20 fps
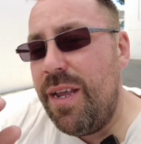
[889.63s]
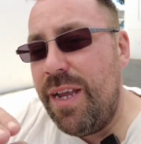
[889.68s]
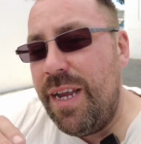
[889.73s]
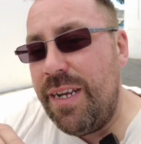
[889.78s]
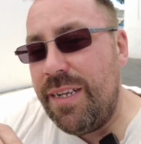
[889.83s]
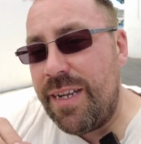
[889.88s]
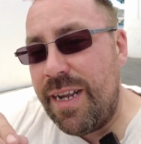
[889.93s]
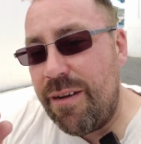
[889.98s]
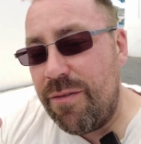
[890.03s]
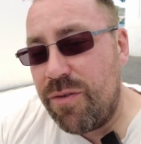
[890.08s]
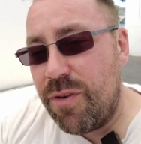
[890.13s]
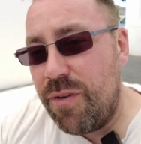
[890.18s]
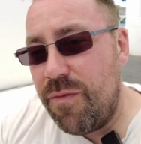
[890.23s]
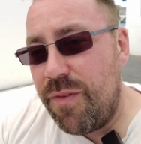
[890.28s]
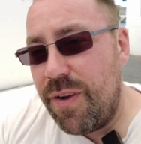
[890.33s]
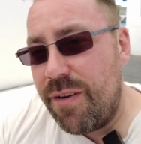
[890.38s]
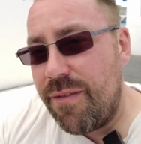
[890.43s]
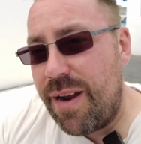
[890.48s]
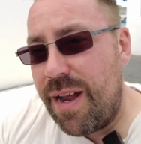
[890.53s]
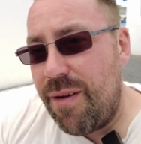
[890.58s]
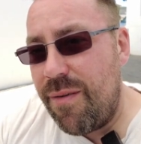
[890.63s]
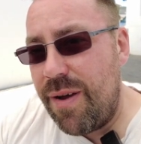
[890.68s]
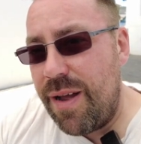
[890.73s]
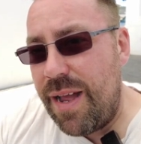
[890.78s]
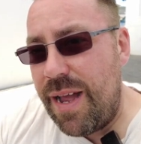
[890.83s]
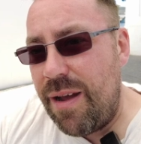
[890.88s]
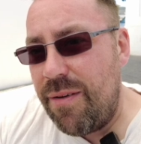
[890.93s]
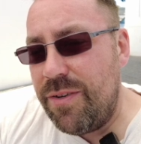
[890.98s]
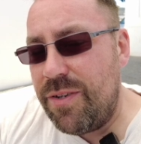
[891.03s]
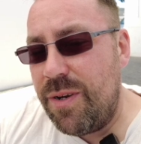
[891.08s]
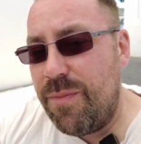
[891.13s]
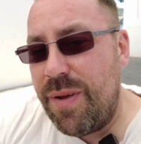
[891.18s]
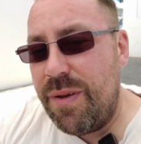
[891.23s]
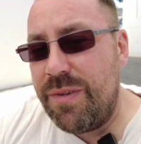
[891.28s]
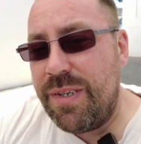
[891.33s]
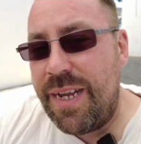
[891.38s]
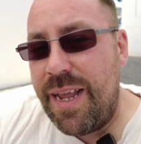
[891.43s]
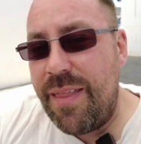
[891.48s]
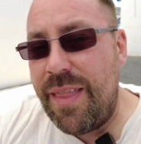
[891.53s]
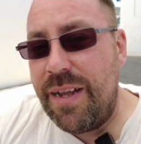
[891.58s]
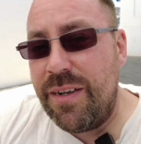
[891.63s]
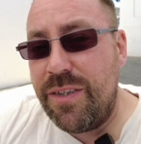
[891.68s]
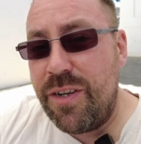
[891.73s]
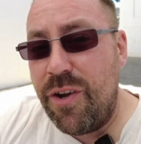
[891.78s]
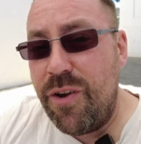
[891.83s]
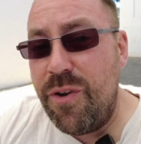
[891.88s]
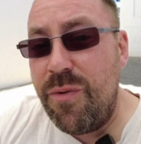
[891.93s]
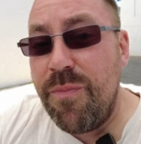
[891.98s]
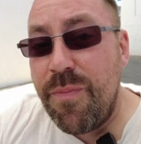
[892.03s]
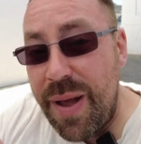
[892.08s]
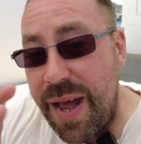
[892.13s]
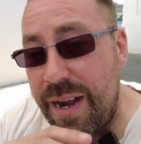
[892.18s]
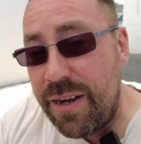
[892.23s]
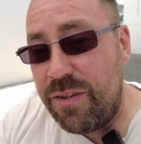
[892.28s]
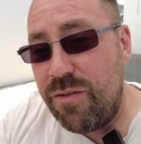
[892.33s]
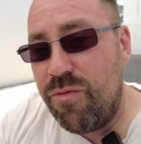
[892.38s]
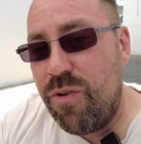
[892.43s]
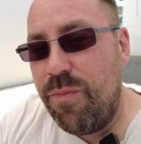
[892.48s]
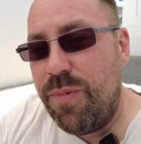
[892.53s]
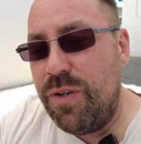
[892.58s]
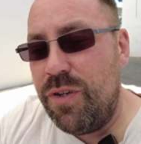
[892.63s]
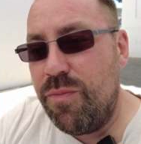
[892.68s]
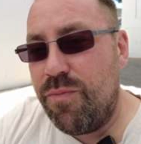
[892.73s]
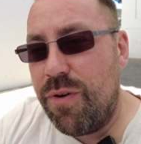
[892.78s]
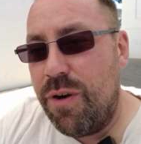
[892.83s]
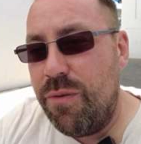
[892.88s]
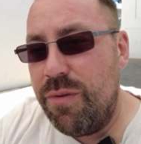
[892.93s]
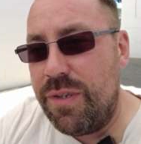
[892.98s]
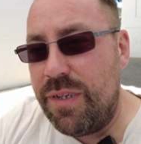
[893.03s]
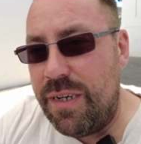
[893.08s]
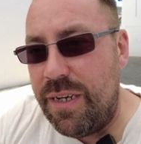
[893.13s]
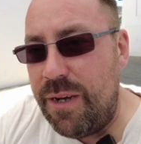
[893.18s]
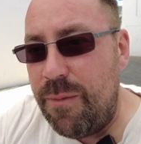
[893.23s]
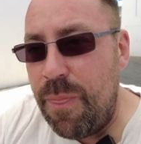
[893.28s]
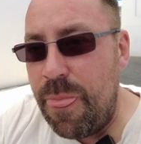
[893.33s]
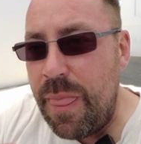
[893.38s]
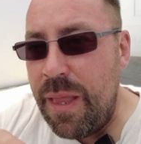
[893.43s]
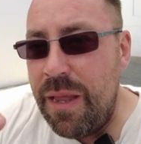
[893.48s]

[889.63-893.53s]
he's now trying to figure out how he's going to be able to get that towed back to Rob in Gibraltar,